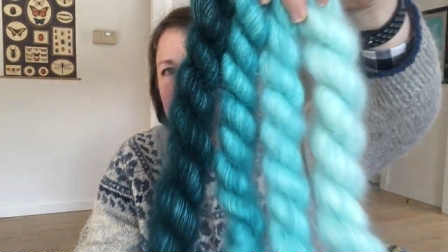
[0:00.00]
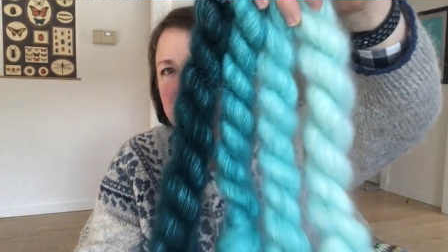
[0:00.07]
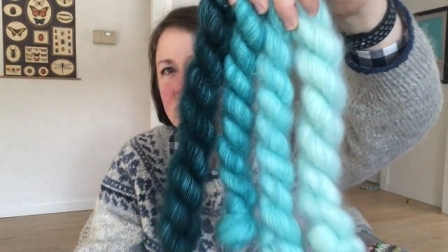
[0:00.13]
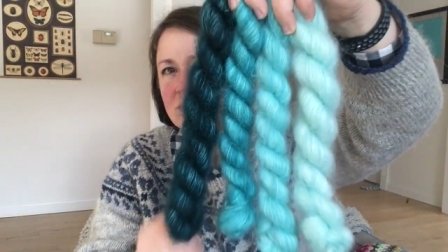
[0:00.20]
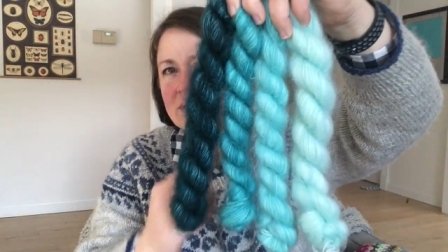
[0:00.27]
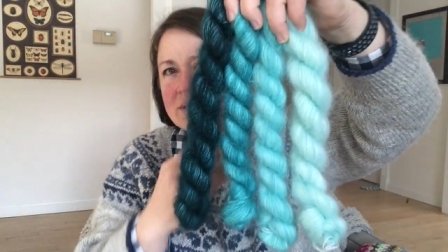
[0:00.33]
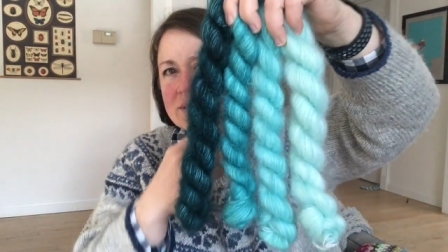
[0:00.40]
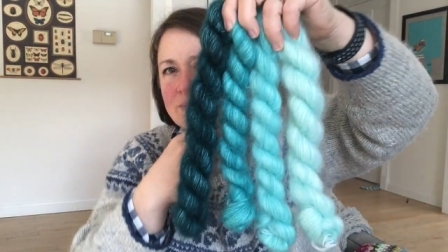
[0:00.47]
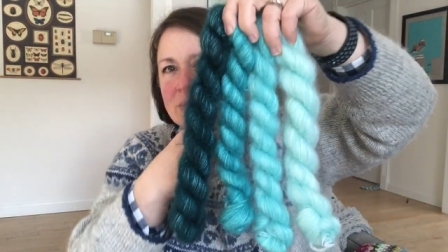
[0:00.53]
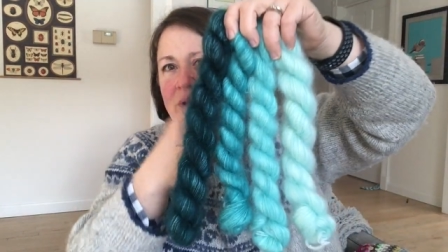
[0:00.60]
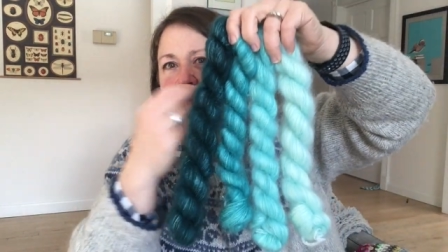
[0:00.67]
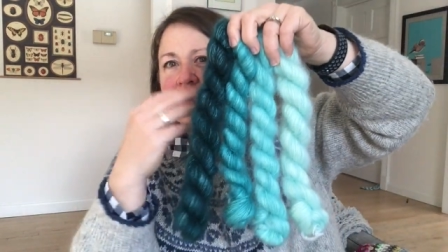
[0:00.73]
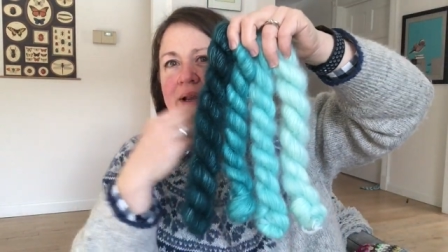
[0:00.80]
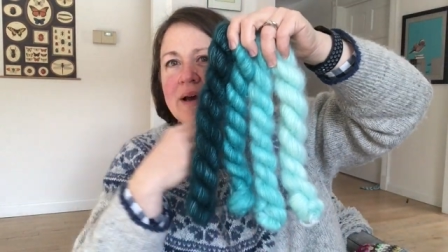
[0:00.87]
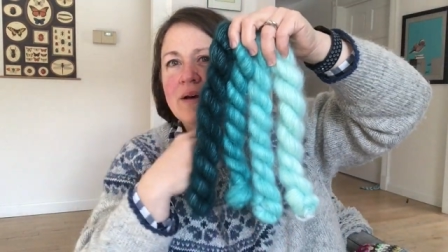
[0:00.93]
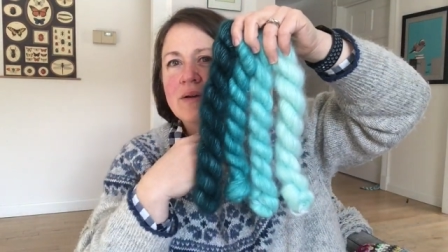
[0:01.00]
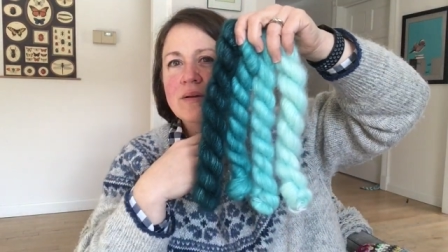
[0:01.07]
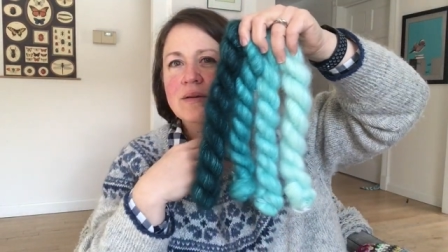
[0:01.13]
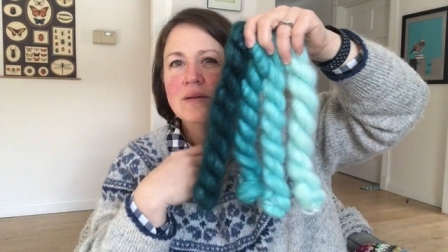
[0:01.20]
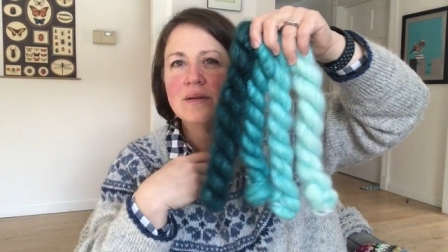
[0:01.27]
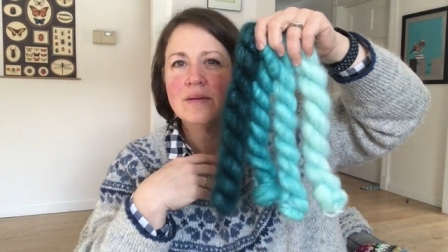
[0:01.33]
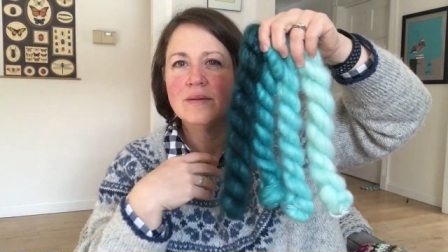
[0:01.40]
Ooh, that's blowing out.
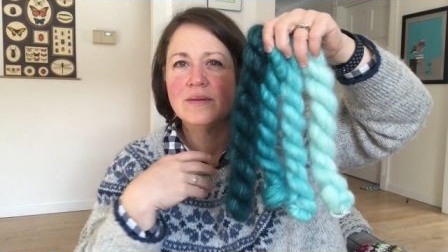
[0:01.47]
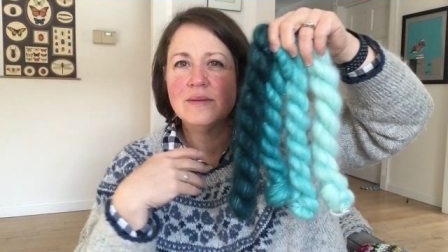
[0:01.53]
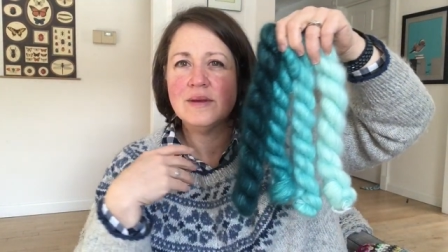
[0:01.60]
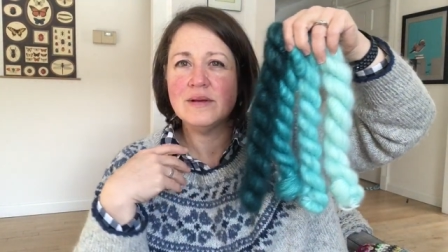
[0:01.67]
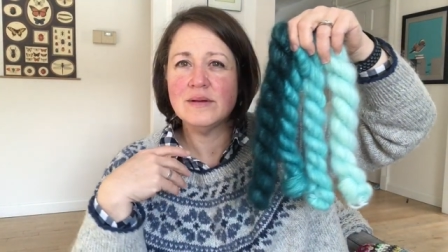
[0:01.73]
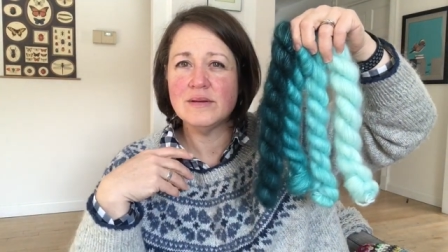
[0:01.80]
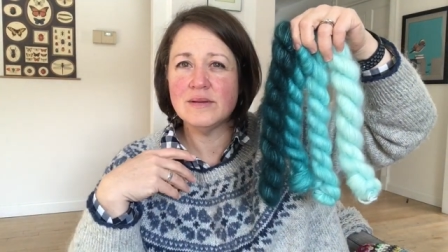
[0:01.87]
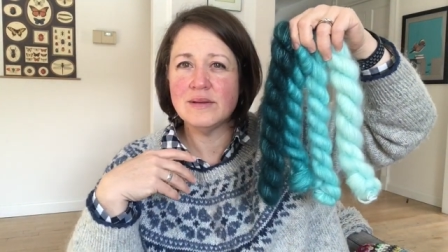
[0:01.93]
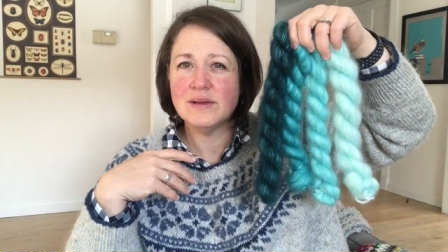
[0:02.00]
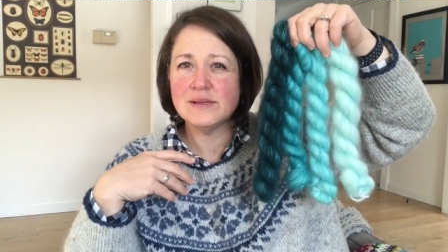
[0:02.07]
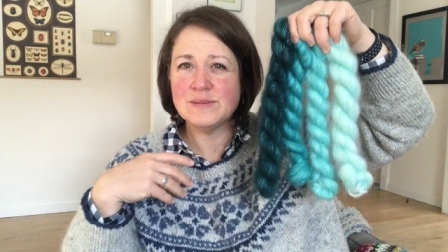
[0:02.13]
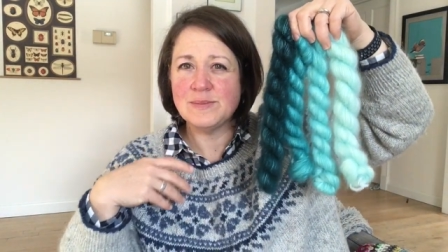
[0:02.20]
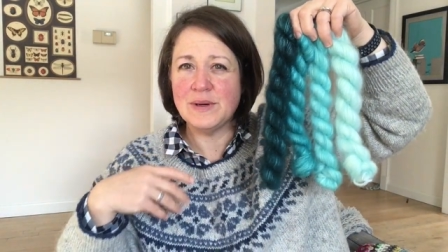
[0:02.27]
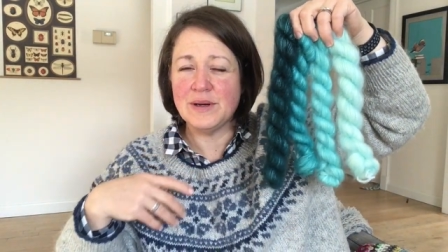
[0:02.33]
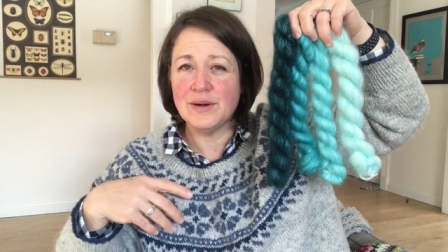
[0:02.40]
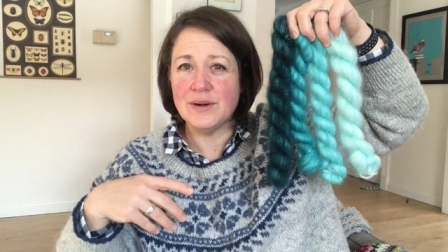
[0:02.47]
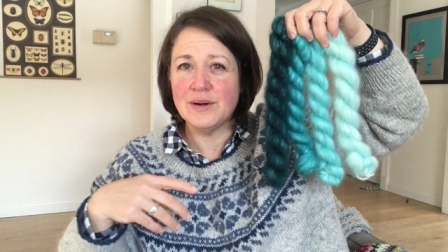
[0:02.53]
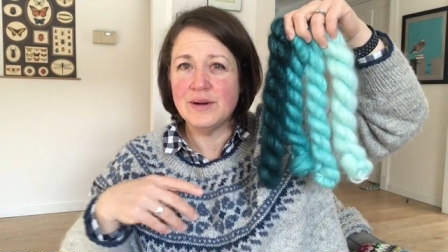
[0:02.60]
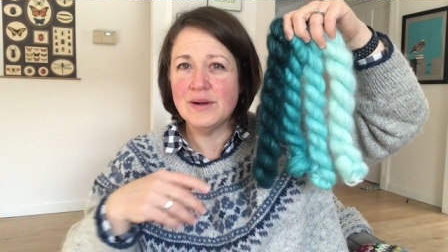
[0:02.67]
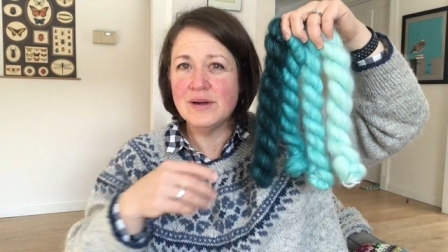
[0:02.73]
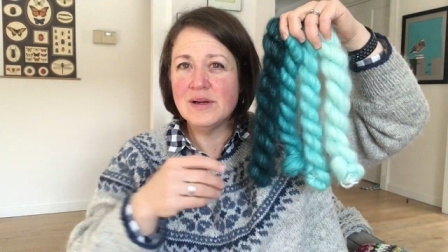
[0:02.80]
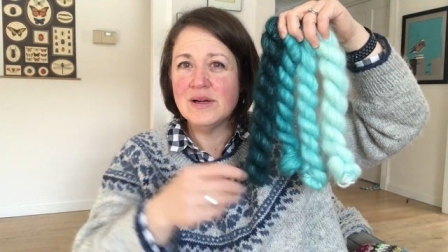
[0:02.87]
That's better.
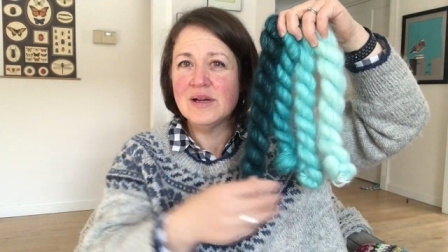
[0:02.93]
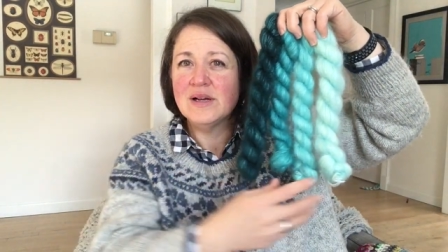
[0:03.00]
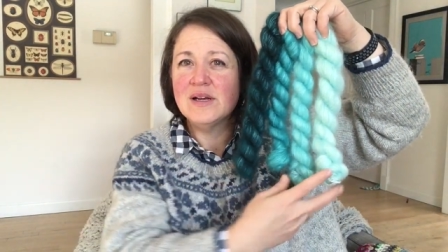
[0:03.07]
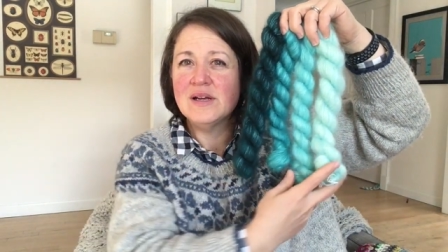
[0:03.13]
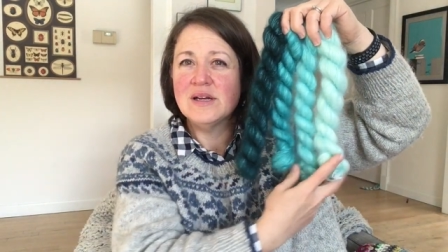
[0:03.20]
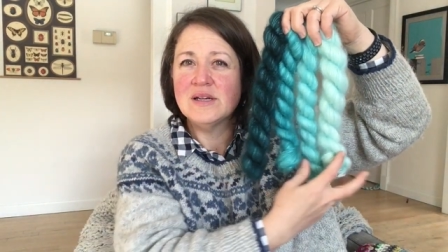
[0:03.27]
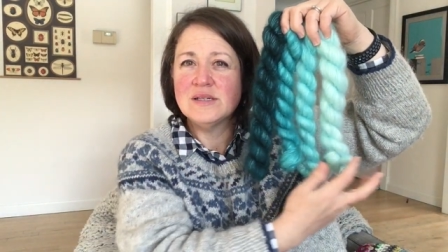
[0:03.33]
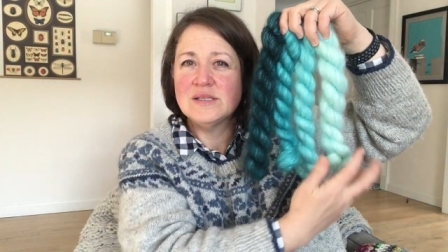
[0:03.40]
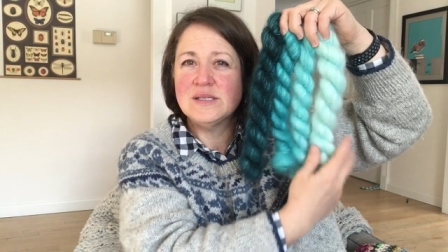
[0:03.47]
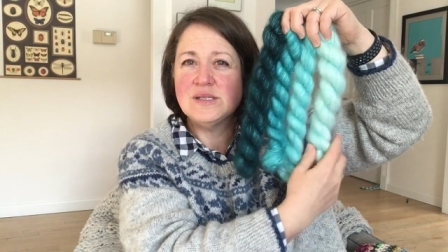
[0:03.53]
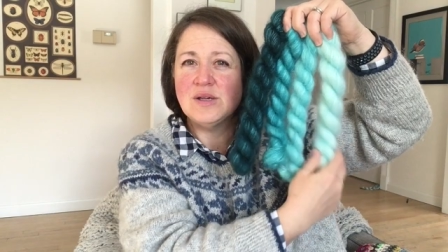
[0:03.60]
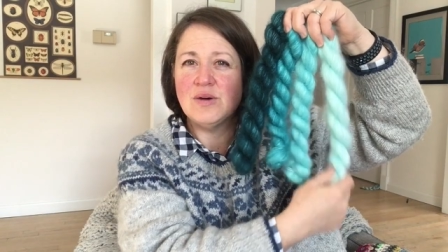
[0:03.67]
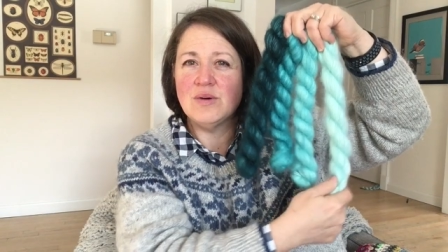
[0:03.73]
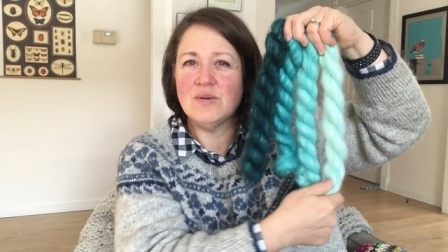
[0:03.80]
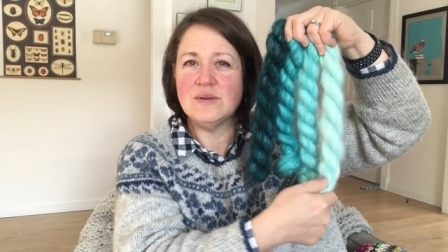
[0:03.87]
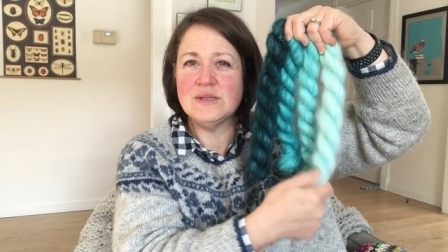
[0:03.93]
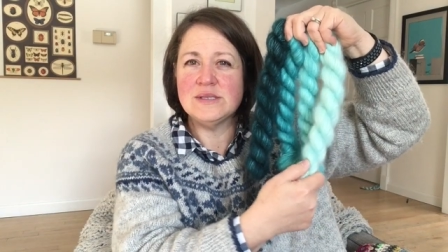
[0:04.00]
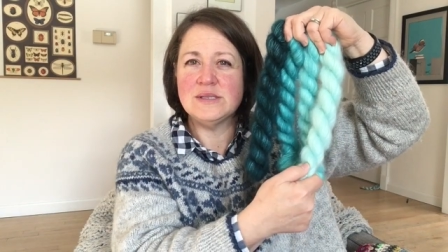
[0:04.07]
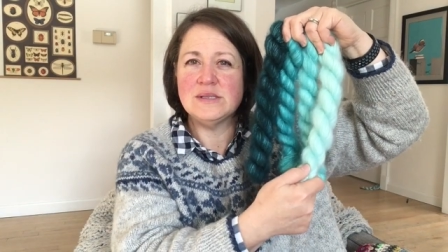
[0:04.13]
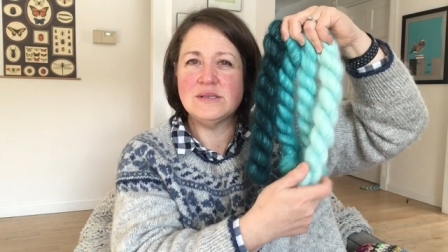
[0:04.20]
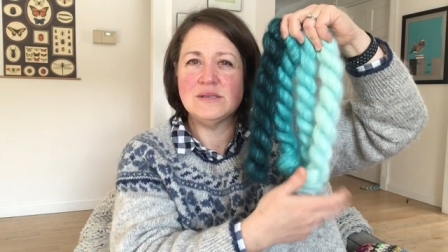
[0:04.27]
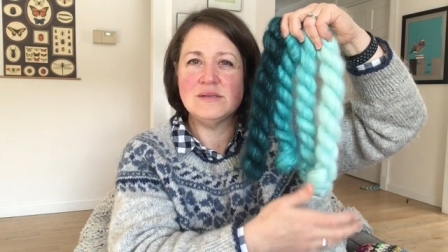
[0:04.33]
So
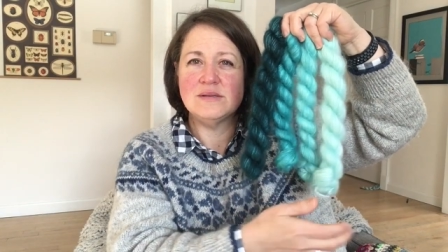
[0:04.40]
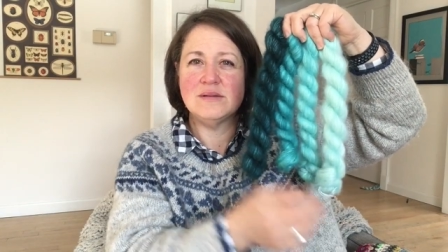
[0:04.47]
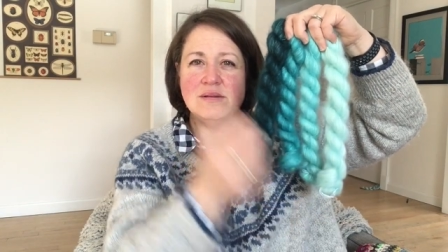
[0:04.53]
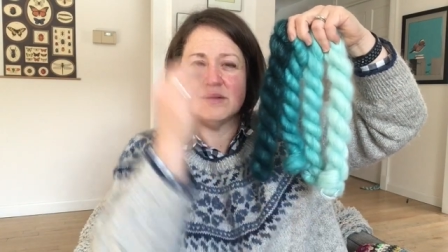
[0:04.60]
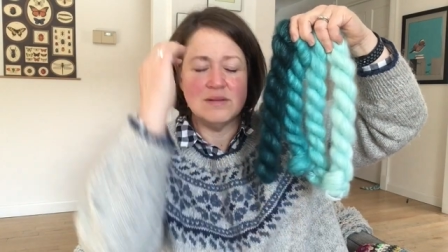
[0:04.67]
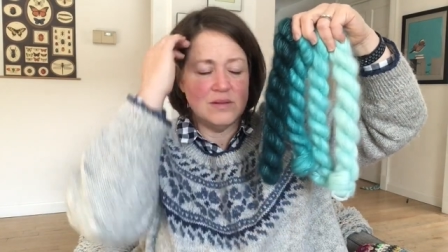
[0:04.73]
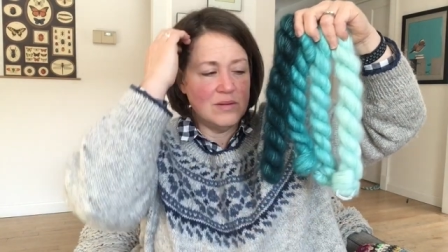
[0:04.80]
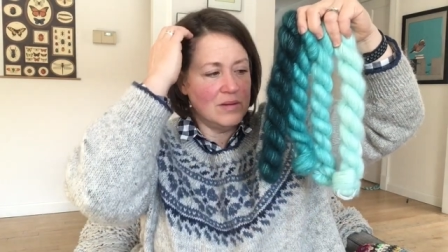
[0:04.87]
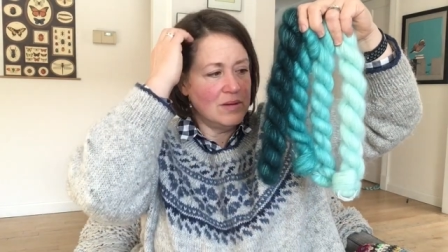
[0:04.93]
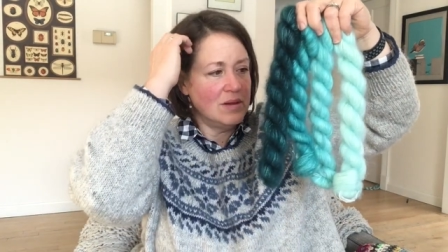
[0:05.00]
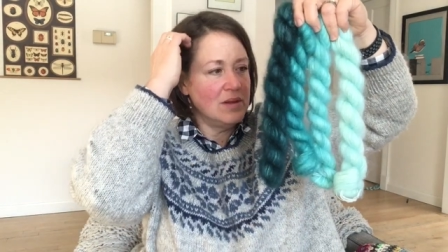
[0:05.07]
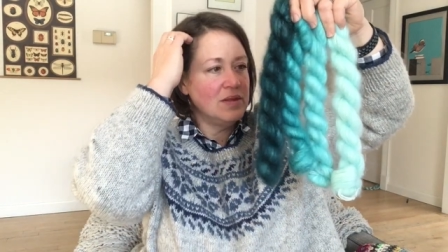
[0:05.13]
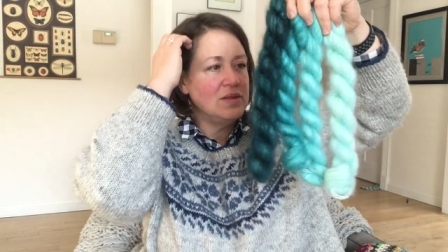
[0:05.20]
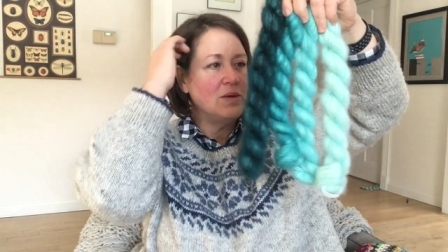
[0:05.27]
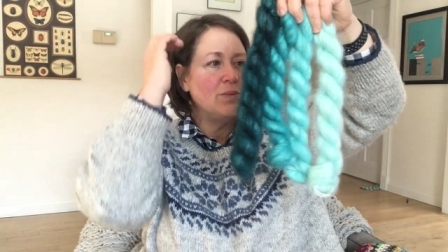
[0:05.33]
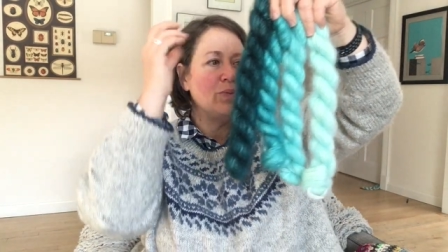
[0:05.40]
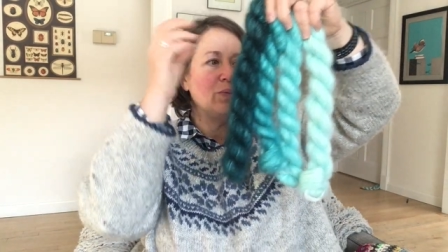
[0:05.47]
the